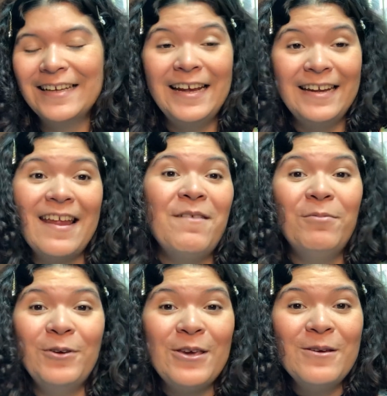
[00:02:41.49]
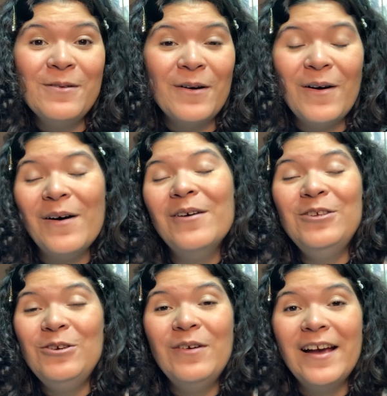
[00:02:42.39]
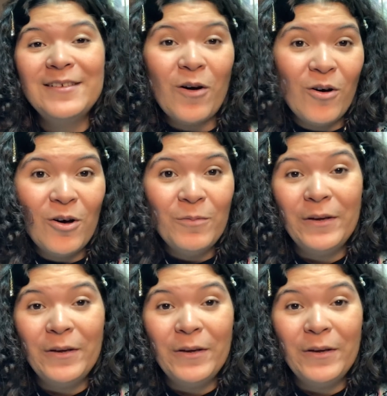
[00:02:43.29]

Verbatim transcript: enable you guys all,